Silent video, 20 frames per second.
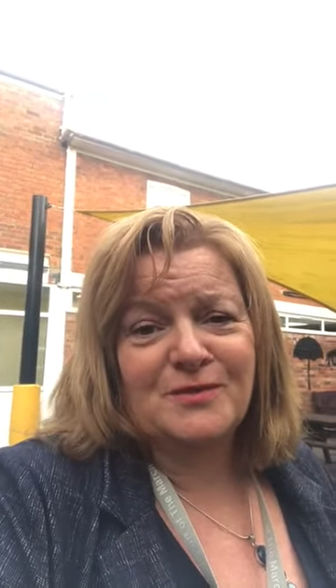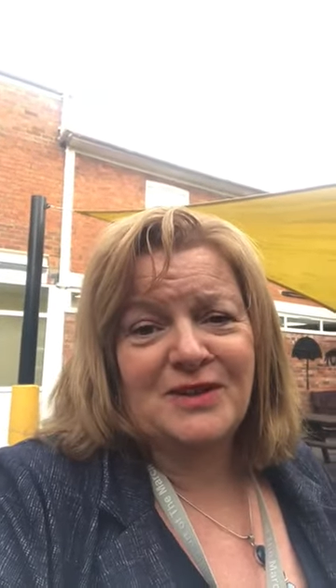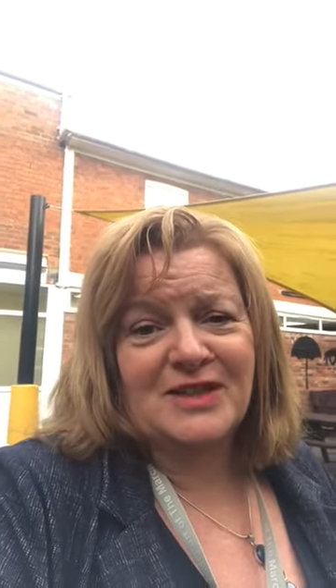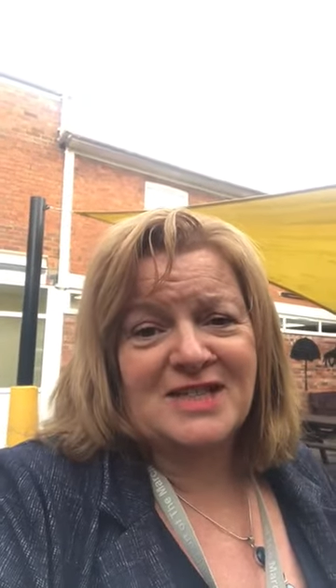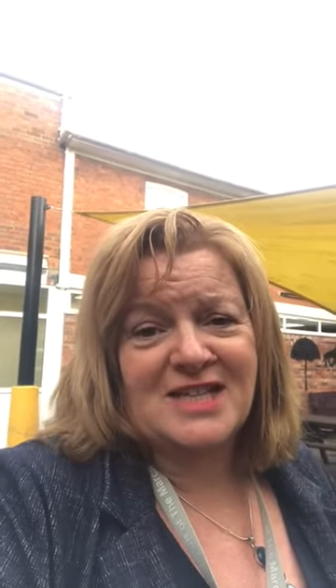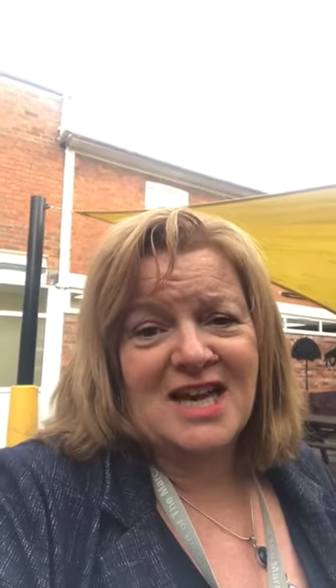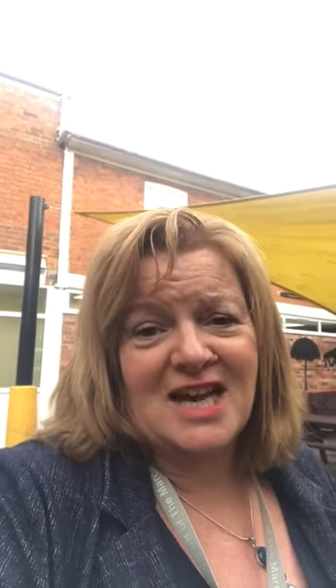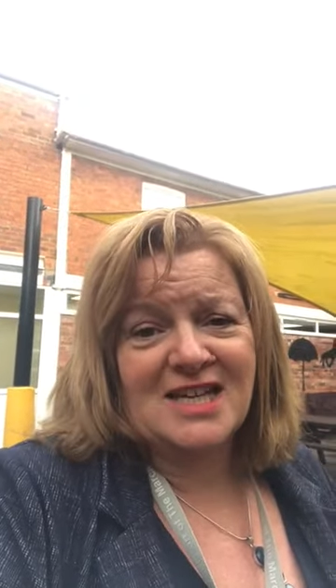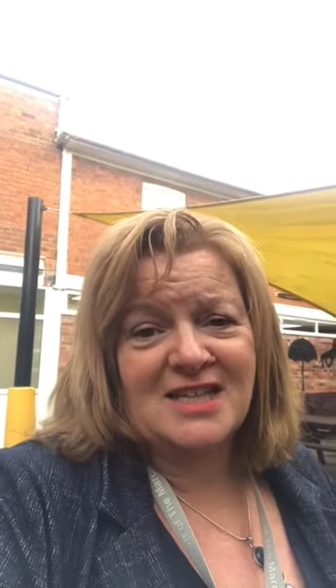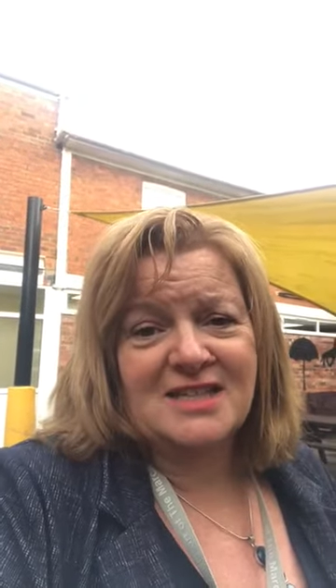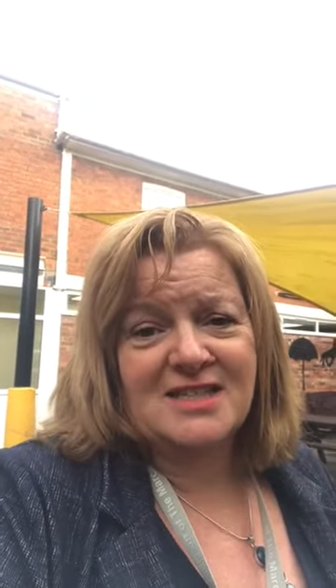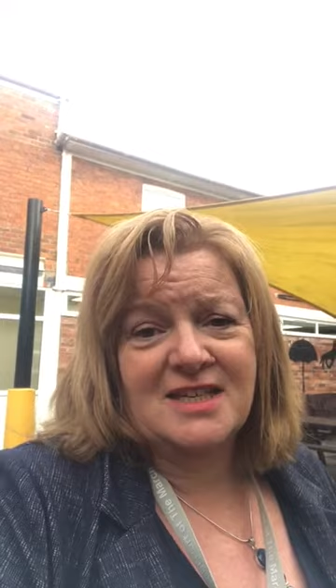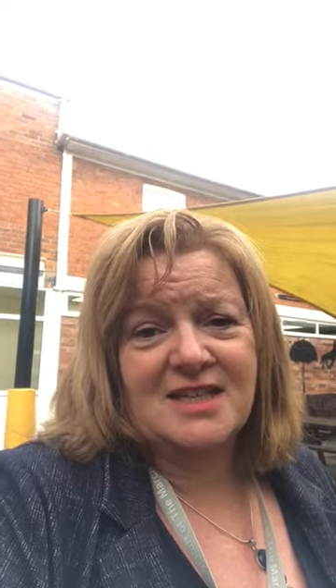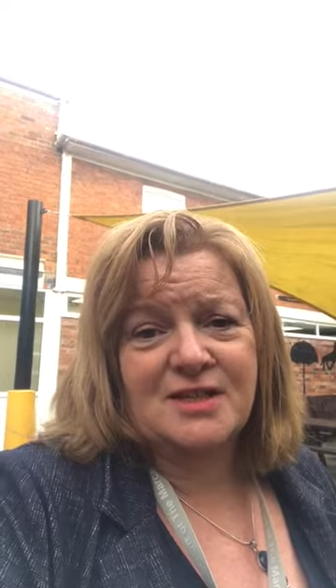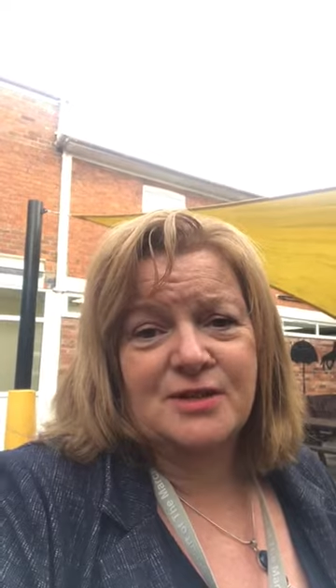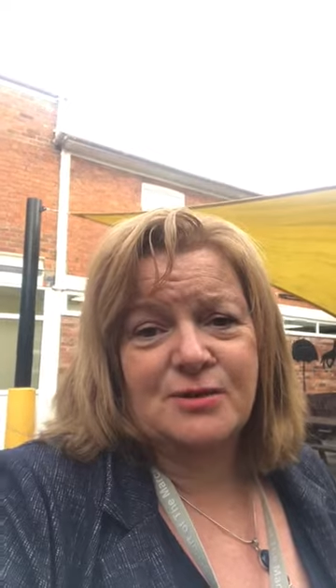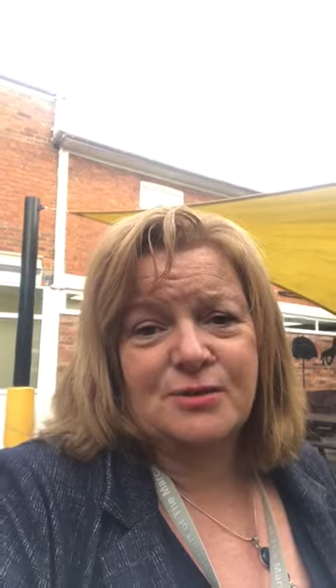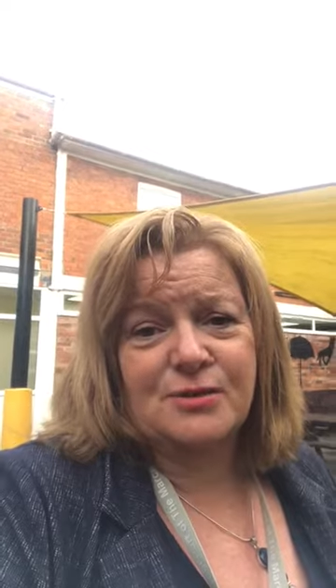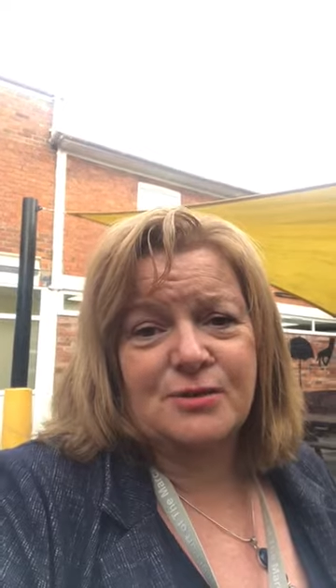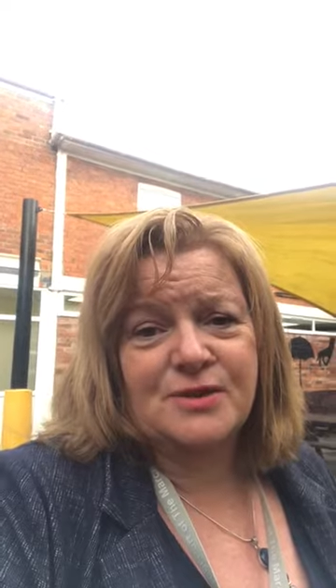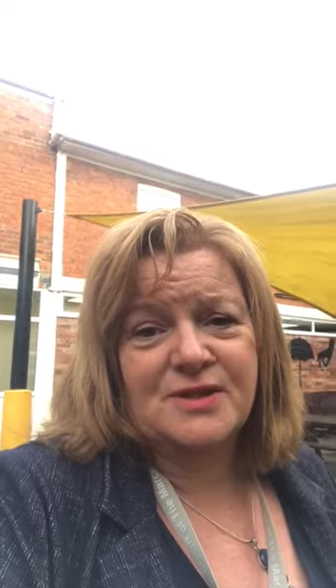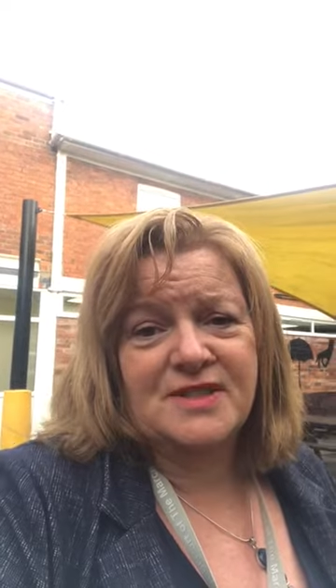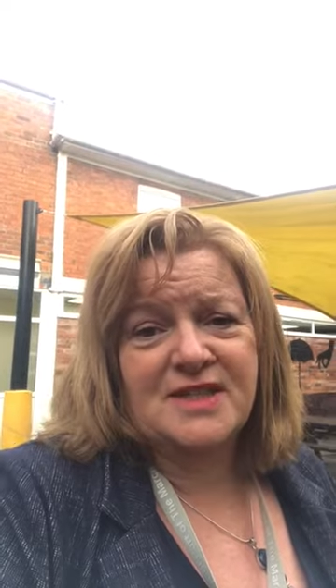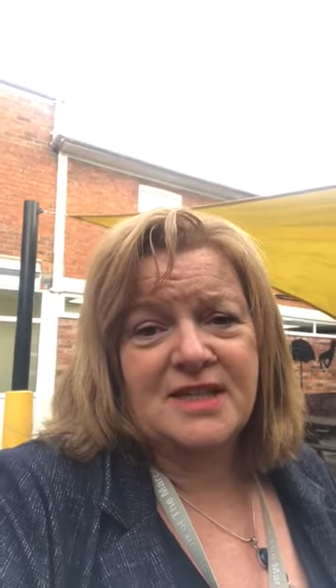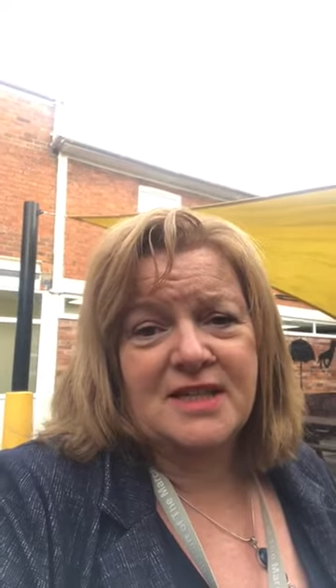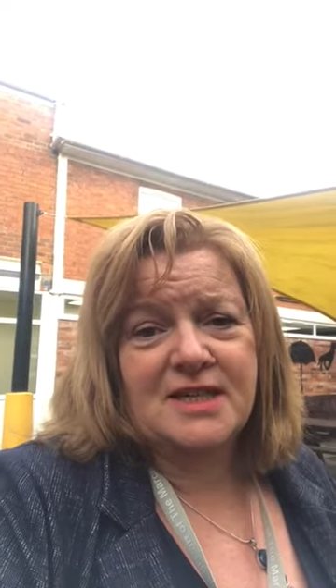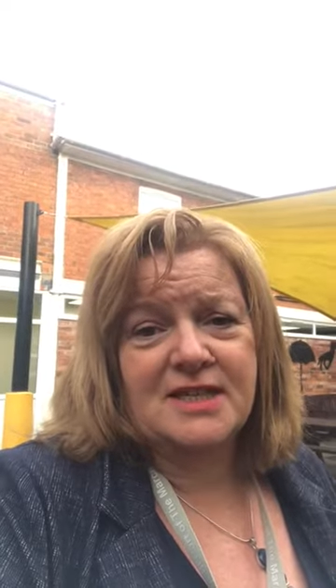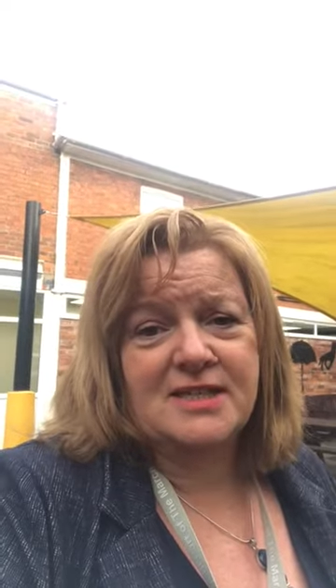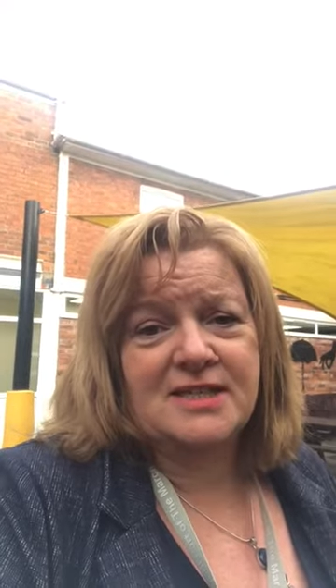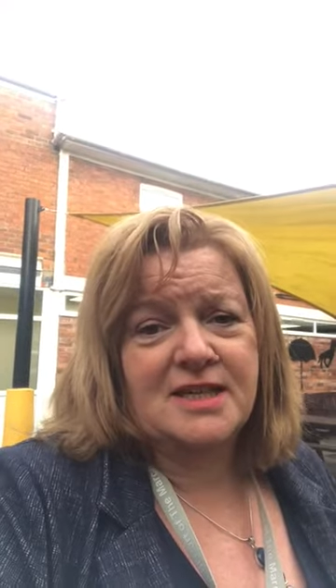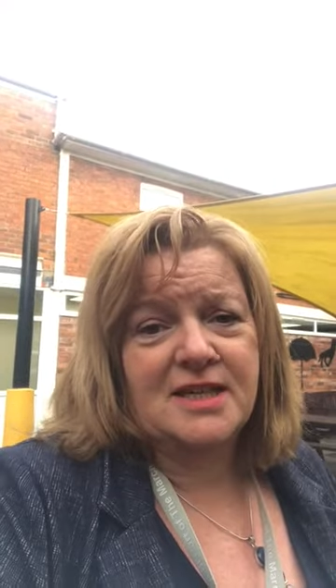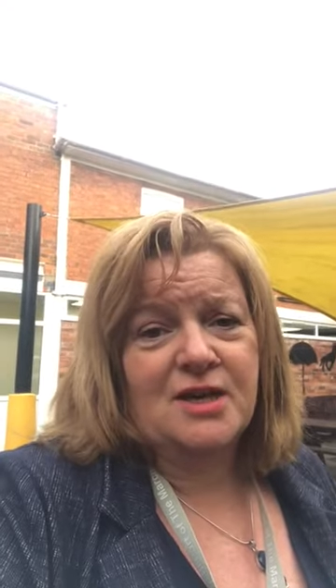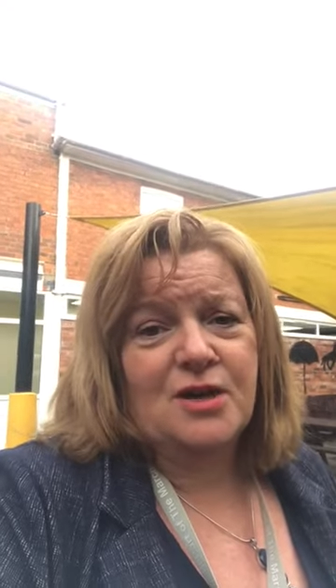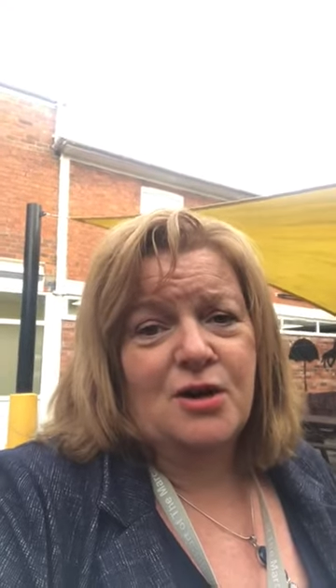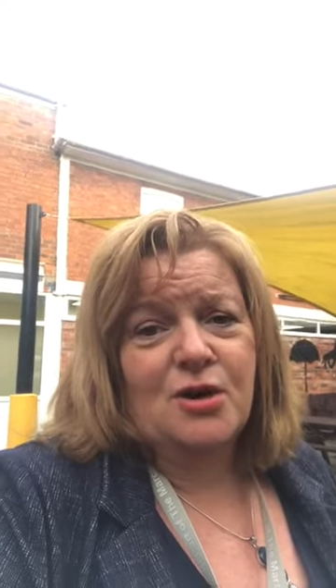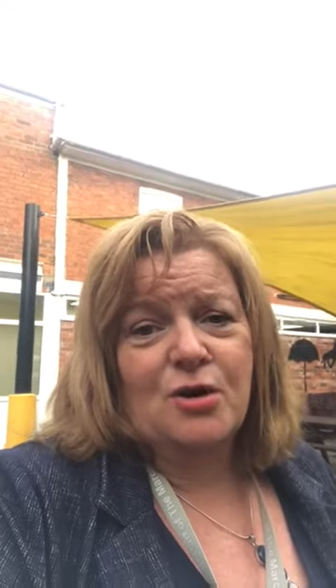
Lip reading: fantastic courses